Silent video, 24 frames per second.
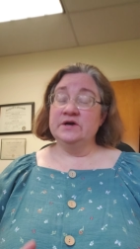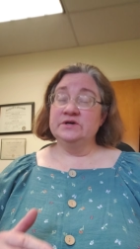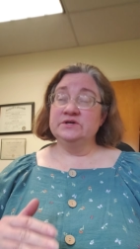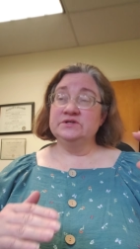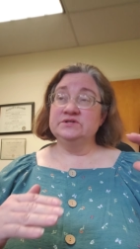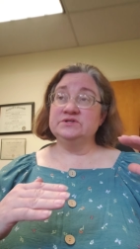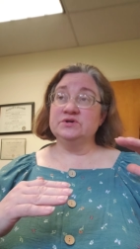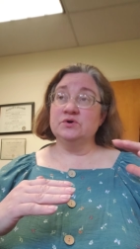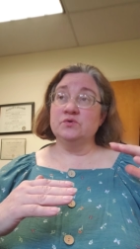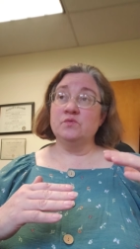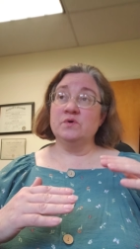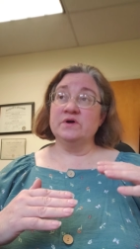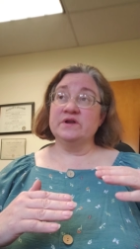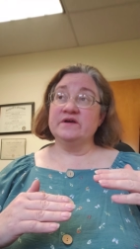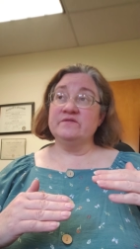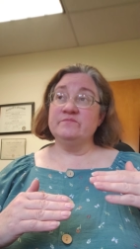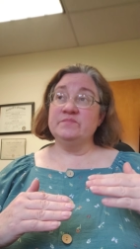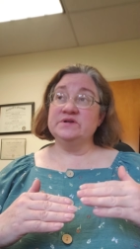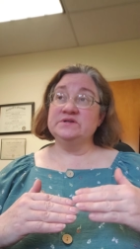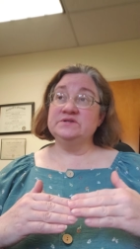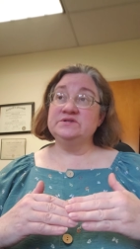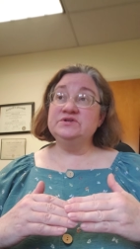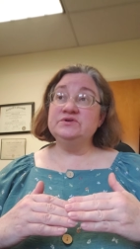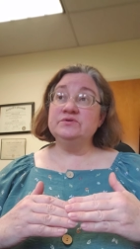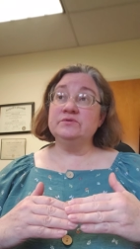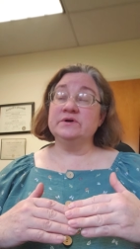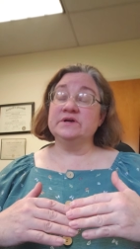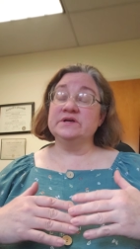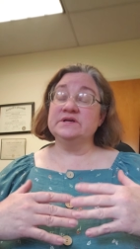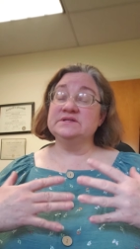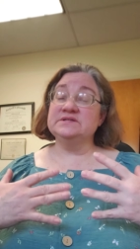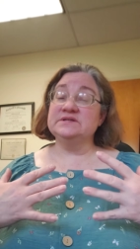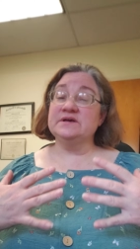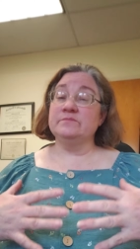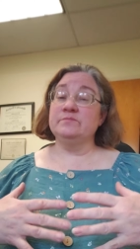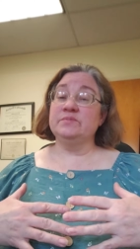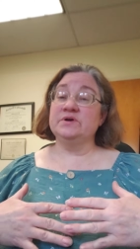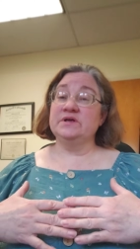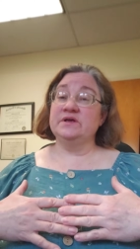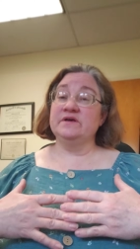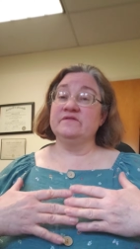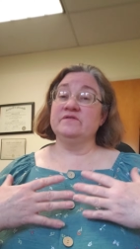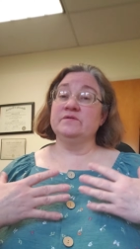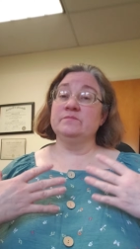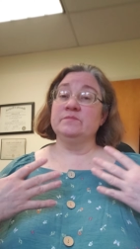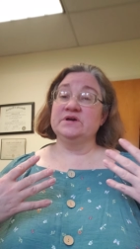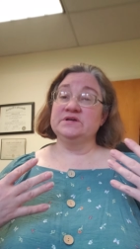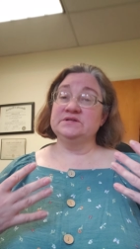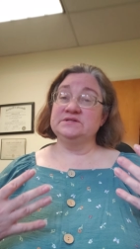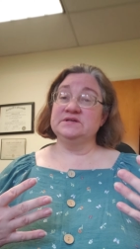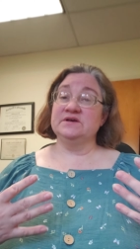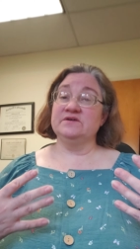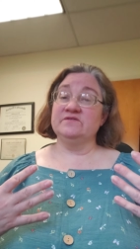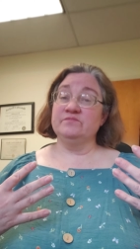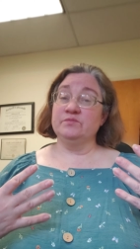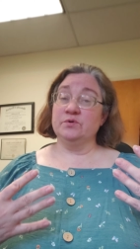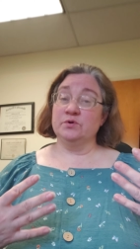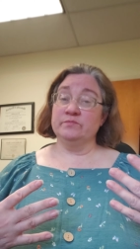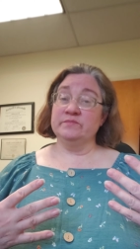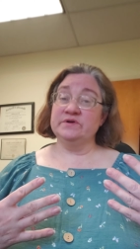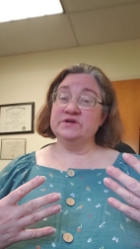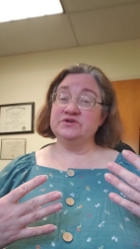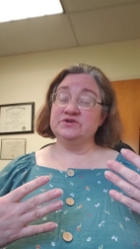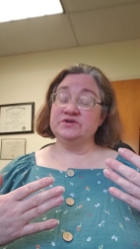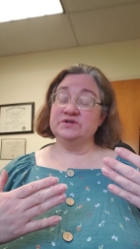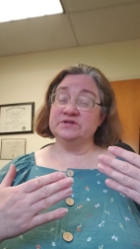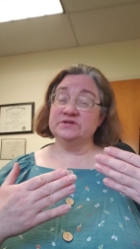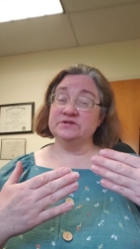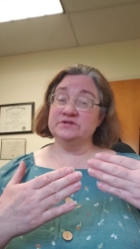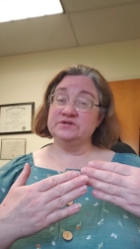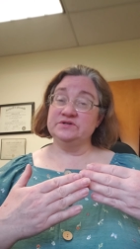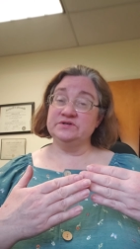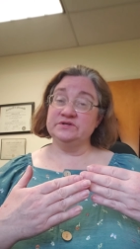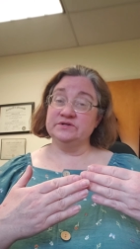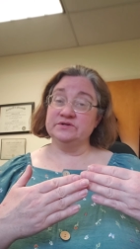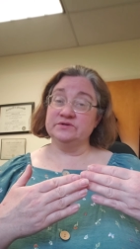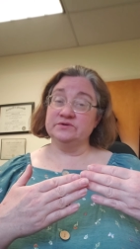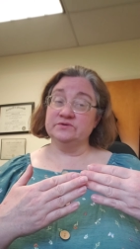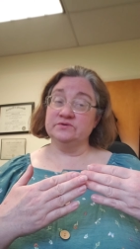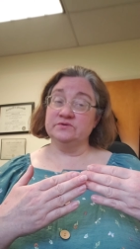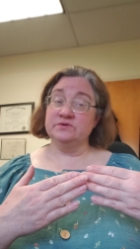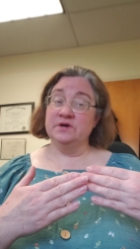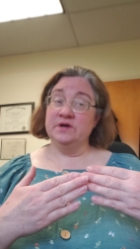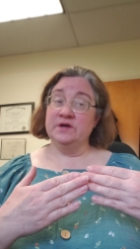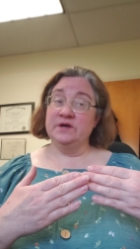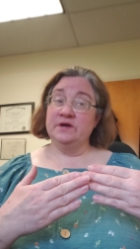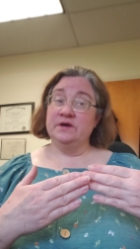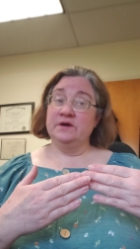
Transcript: So what I've been doing is I've been giving myself permission to